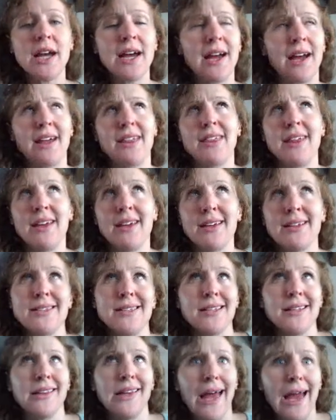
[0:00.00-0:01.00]
I think it's
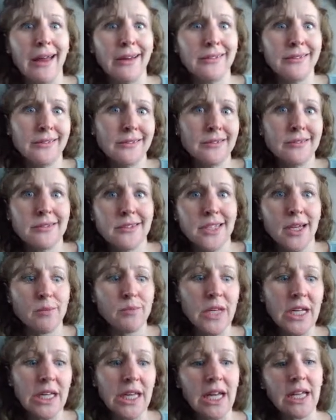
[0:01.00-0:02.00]
in Latin,
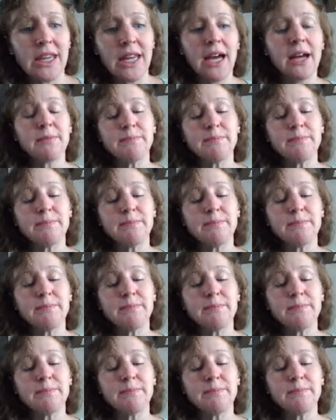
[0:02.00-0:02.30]
something like that.